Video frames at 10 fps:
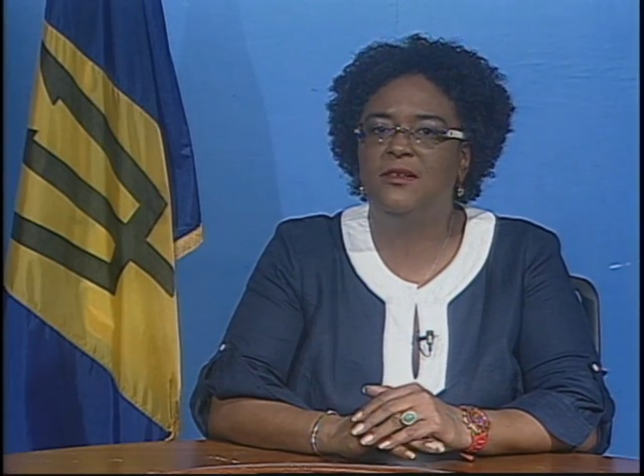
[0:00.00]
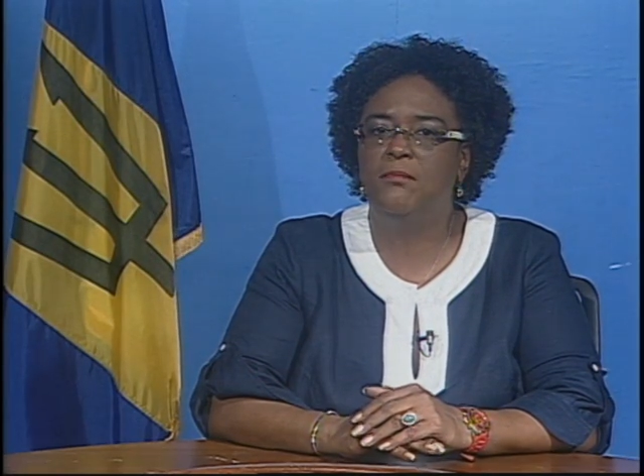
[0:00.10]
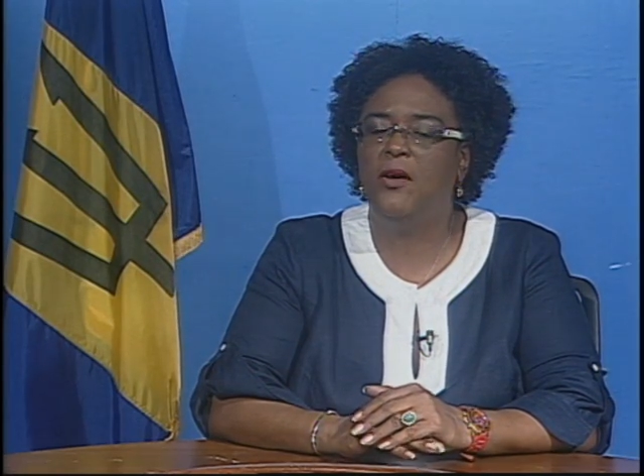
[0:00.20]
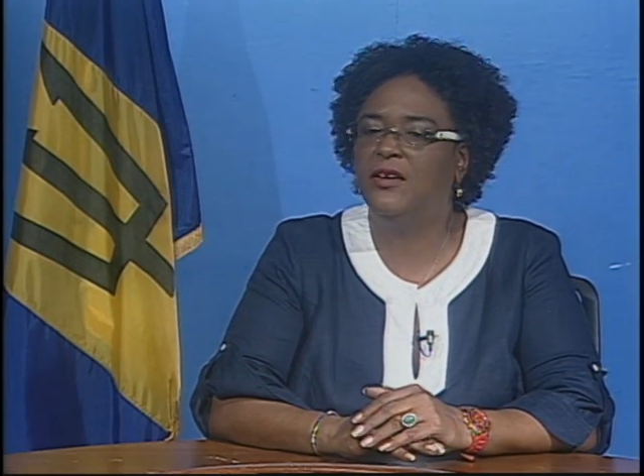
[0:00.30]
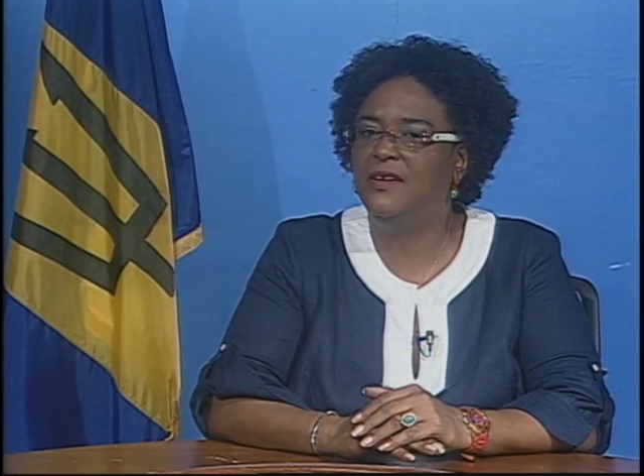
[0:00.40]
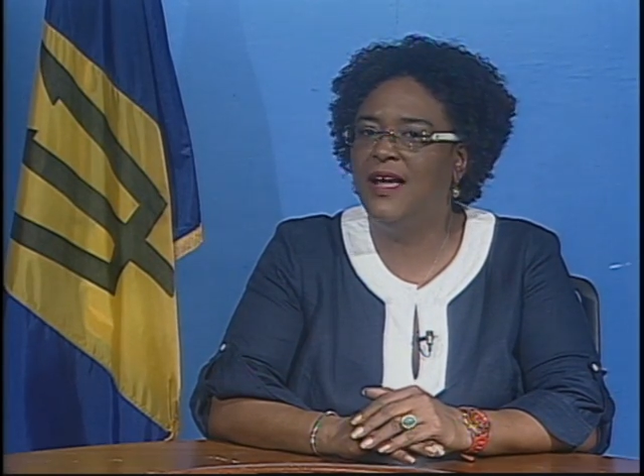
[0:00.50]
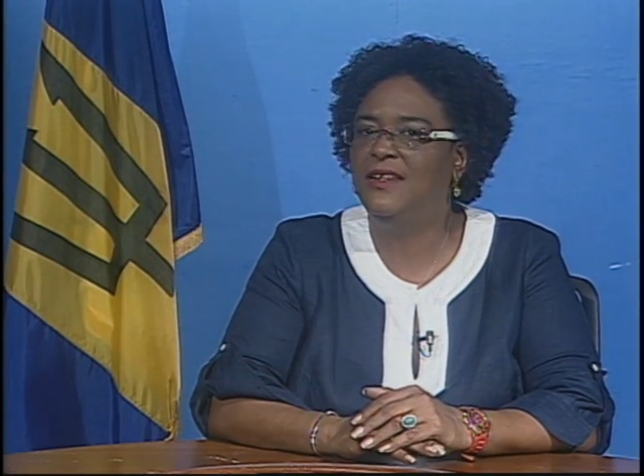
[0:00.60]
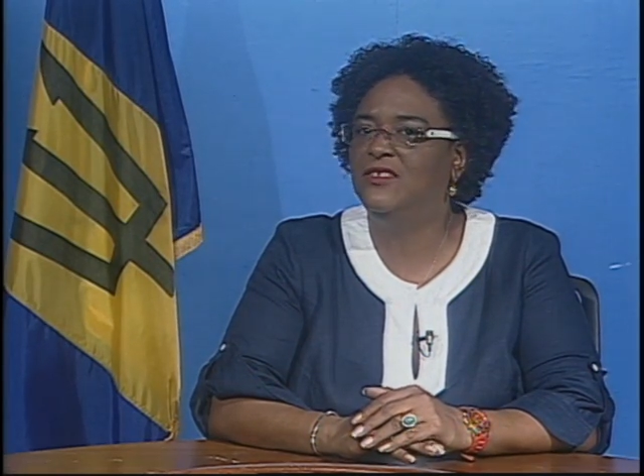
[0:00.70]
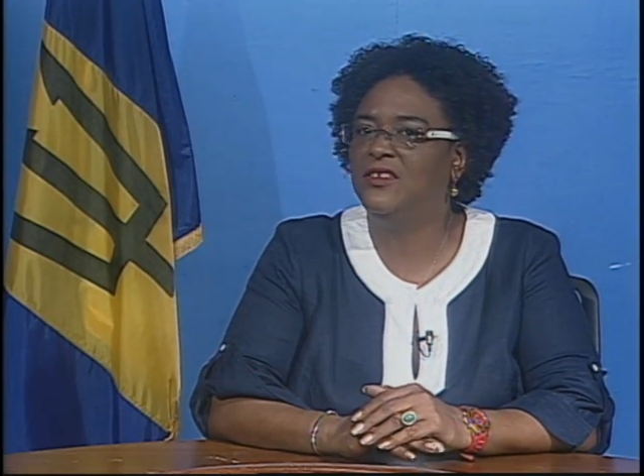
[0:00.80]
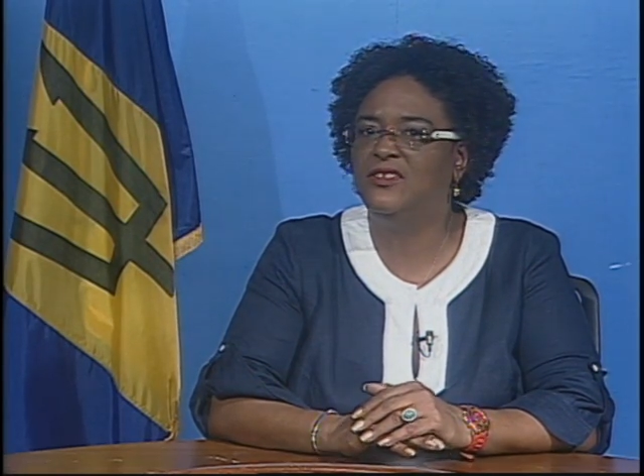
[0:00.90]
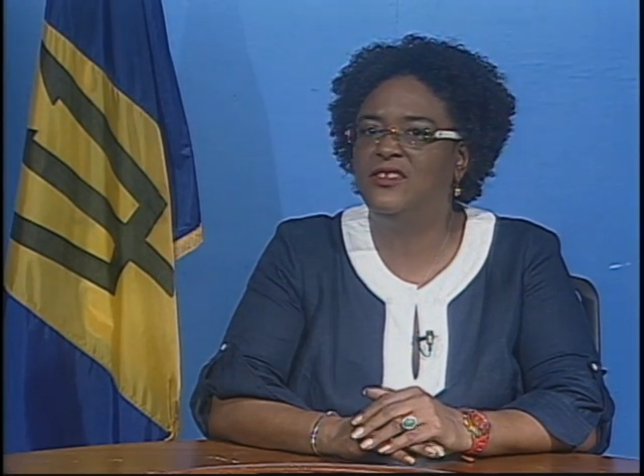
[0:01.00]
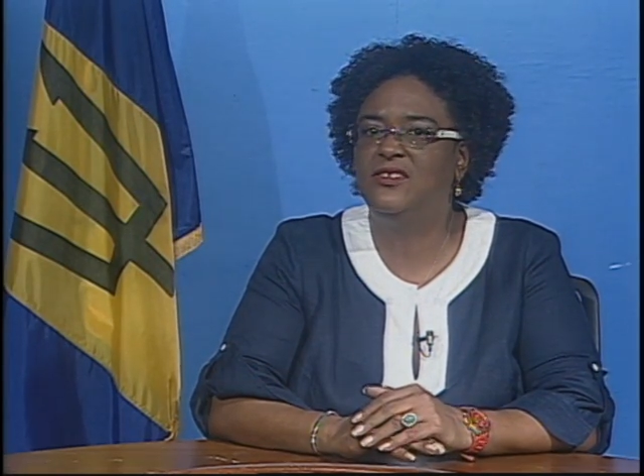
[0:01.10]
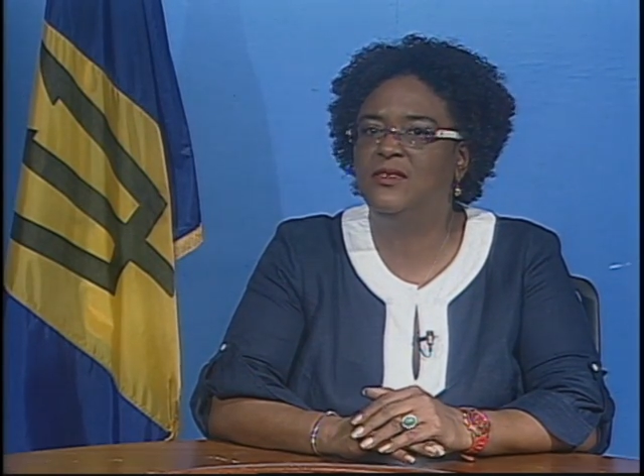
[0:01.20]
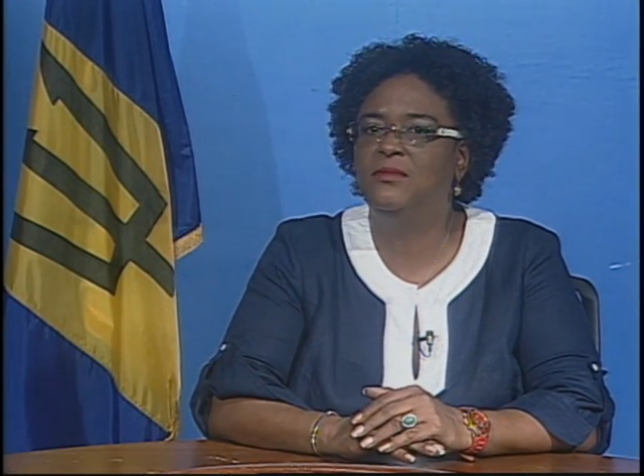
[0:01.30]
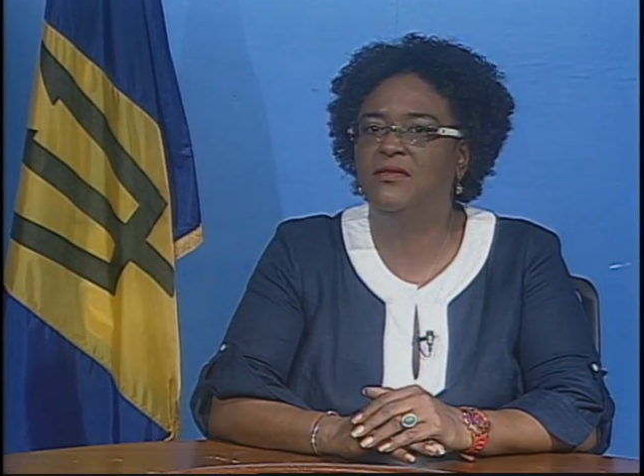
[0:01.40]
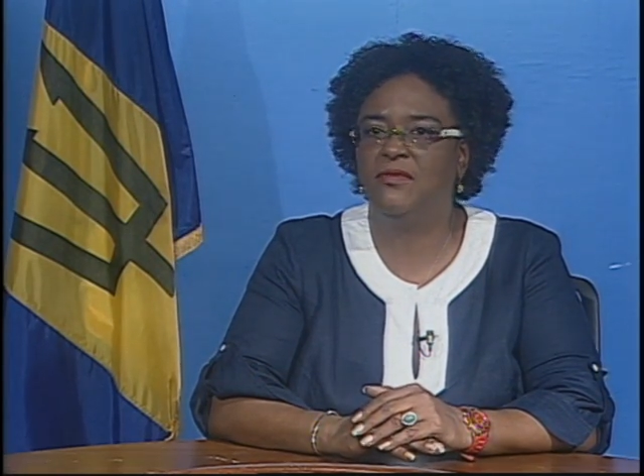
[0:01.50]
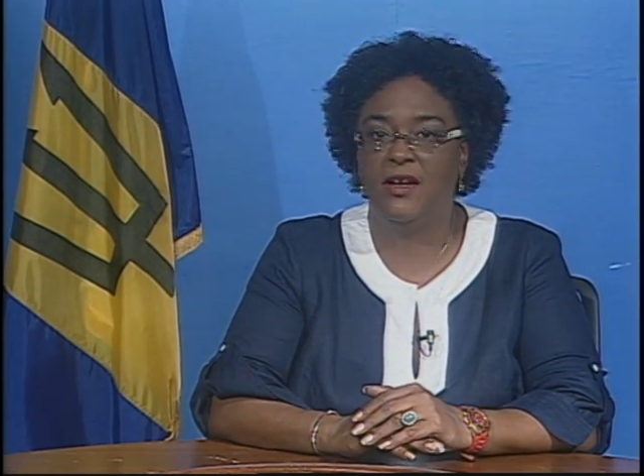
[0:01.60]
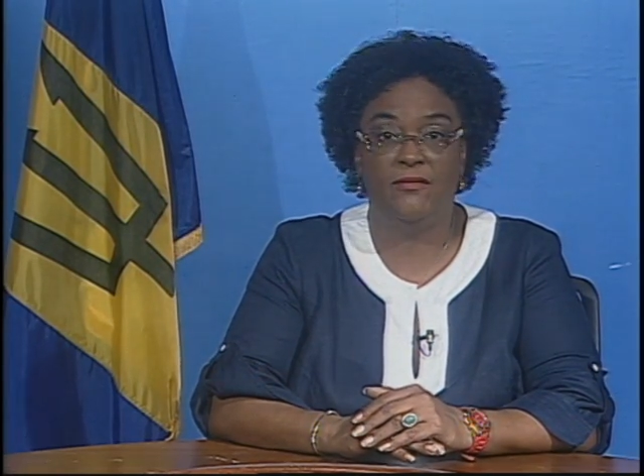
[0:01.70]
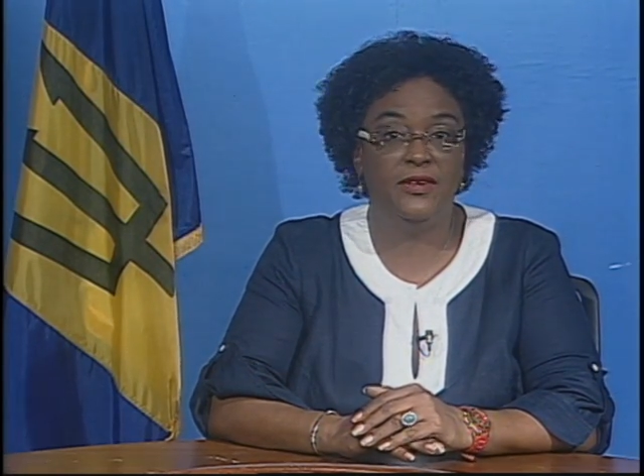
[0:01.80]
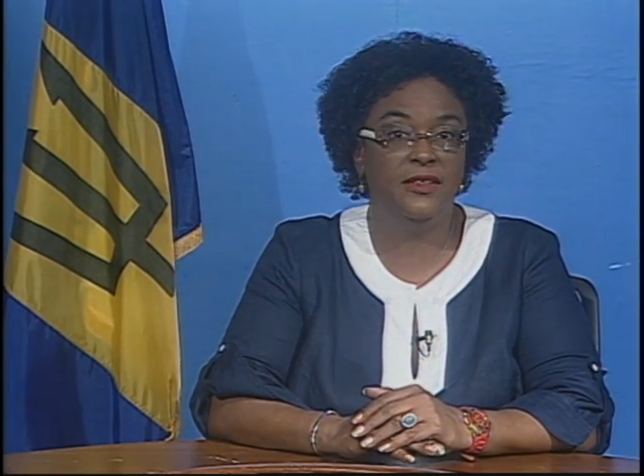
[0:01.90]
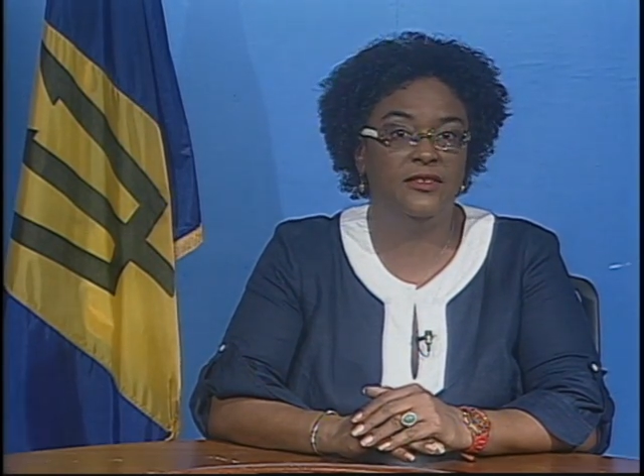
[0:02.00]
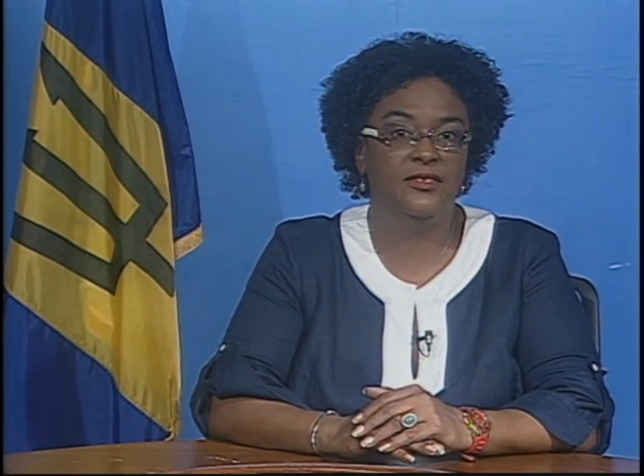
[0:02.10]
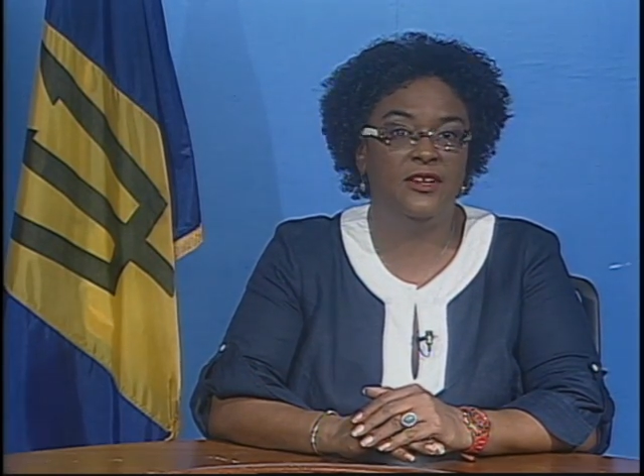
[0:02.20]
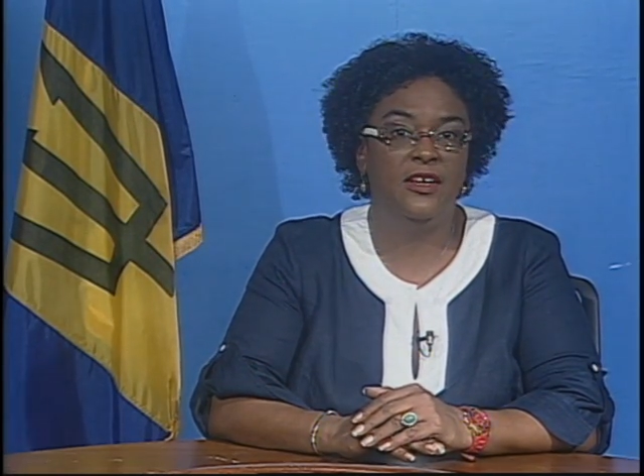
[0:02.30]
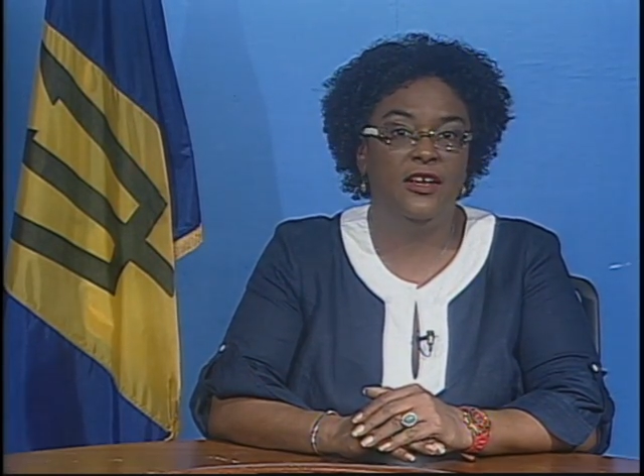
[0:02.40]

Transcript: modernize our systems of governance,